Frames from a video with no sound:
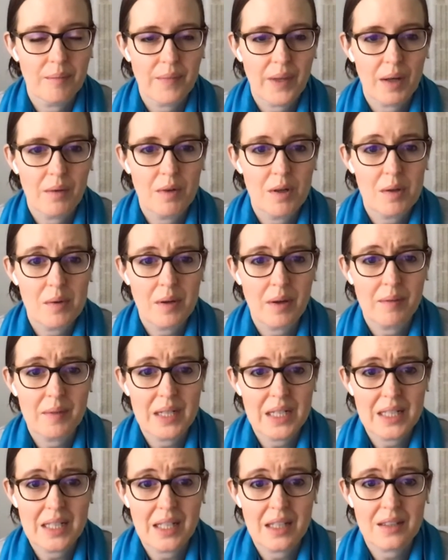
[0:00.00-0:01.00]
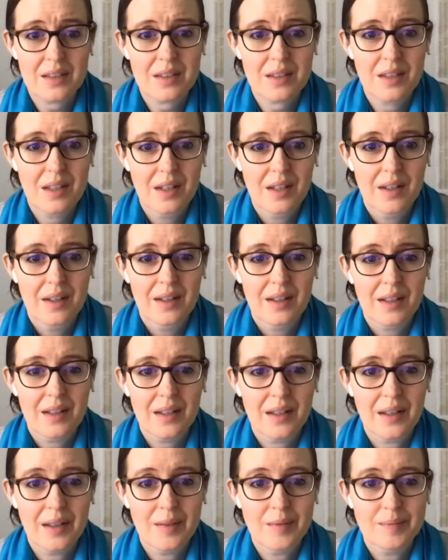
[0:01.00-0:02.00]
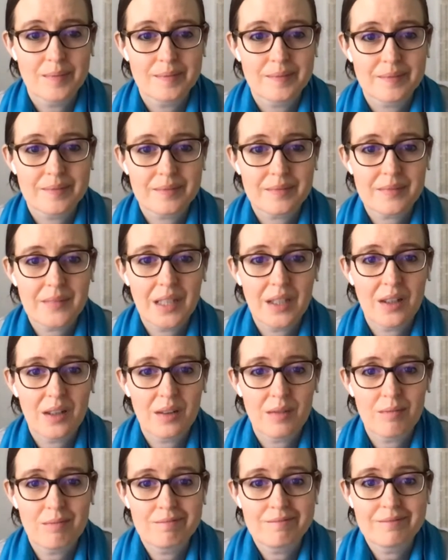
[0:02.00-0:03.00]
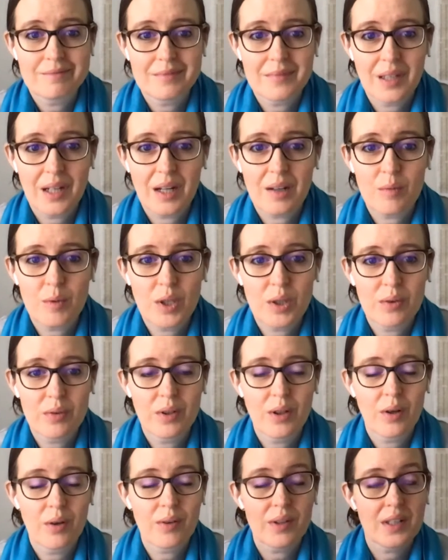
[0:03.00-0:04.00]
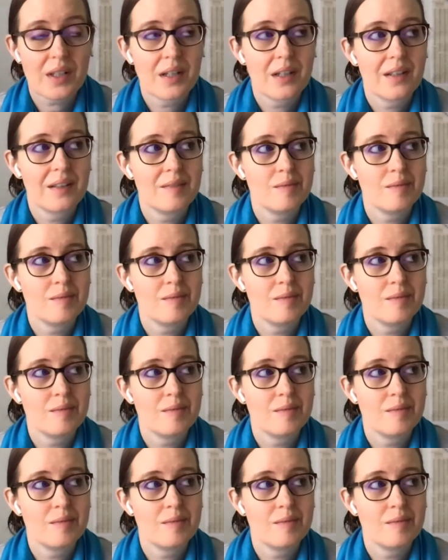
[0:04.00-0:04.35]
How many deaths? Um, and we don't know. Like